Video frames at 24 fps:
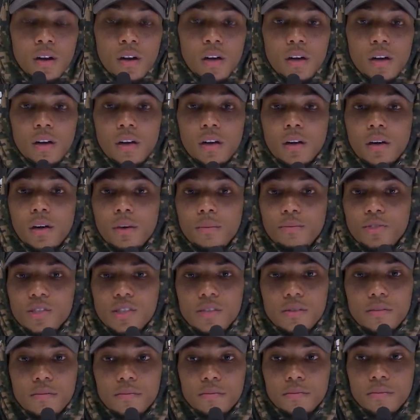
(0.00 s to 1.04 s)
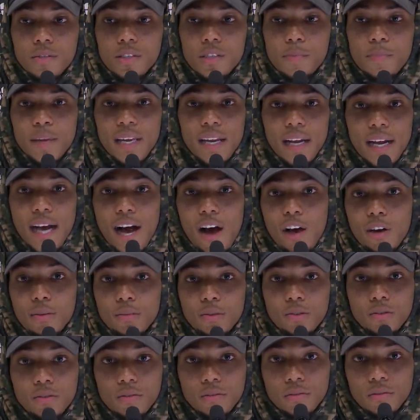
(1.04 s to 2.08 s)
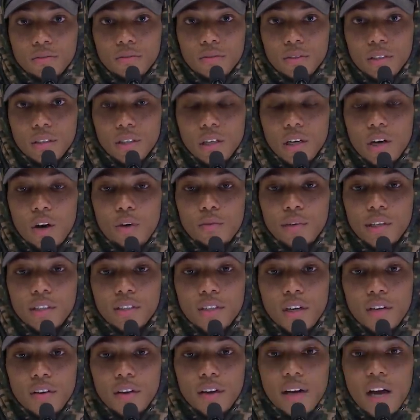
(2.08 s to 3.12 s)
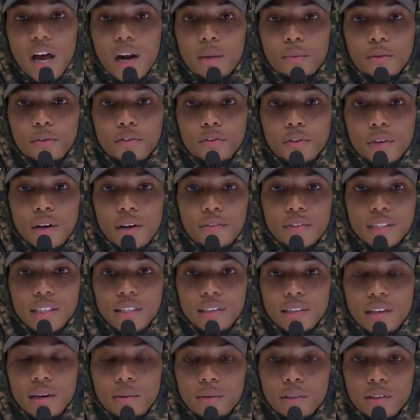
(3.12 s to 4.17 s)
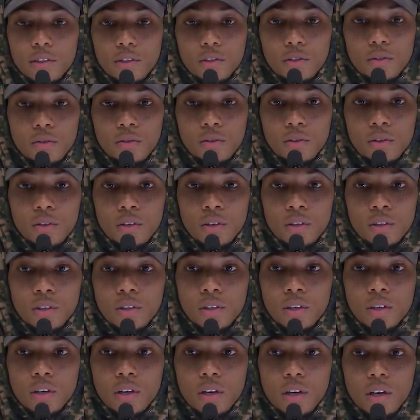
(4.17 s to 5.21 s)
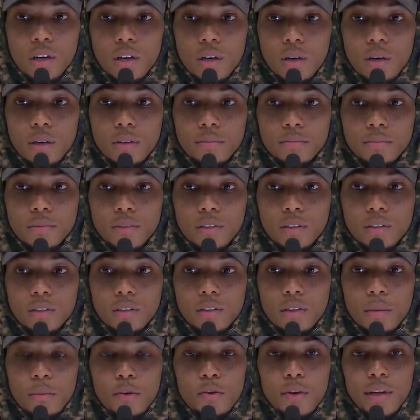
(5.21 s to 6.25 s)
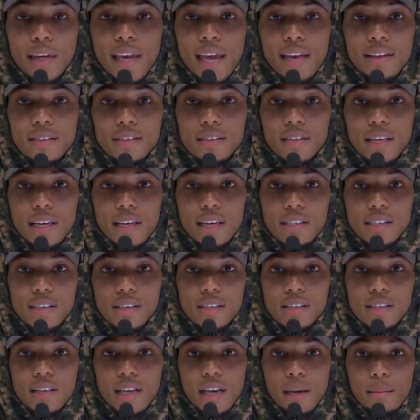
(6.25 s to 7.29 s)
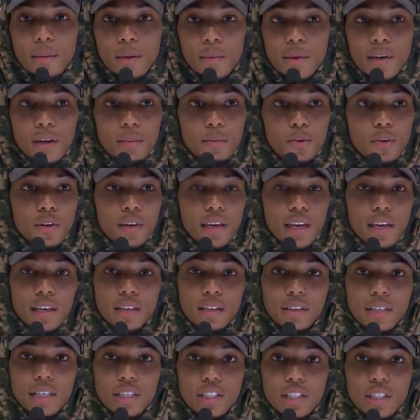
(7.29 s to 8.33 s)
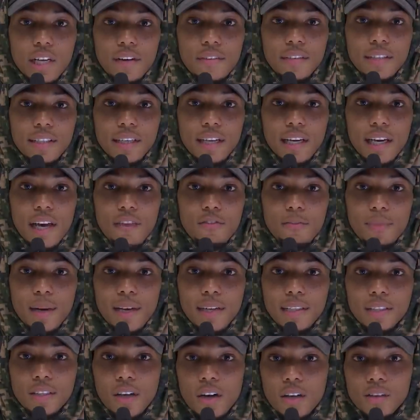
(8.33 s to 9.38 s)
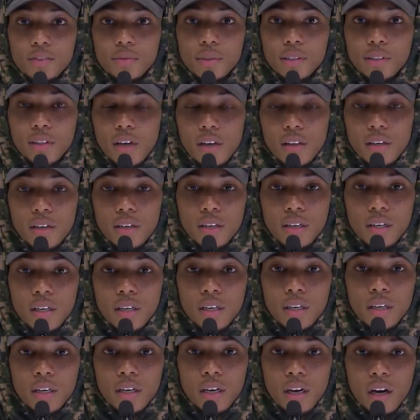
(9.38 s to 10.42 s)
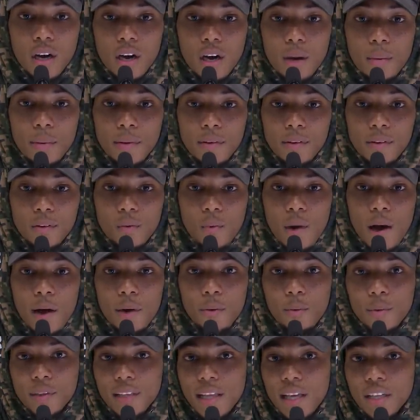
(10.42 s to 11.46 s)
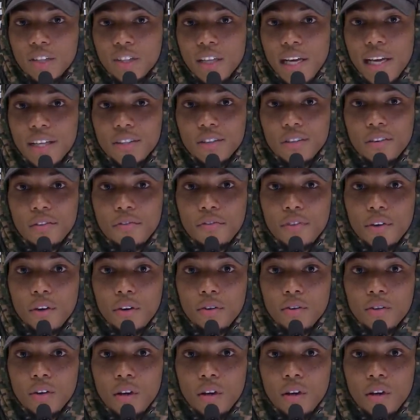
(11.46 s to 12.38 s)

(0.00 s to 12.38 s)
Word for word: Um, just just being accountable, uh, holding each other accountable for everything that we do. Um, communicating is the easiest thing. I mean, we communicate each and every day. Everybody talks to each other. Um, and why would that change on the field?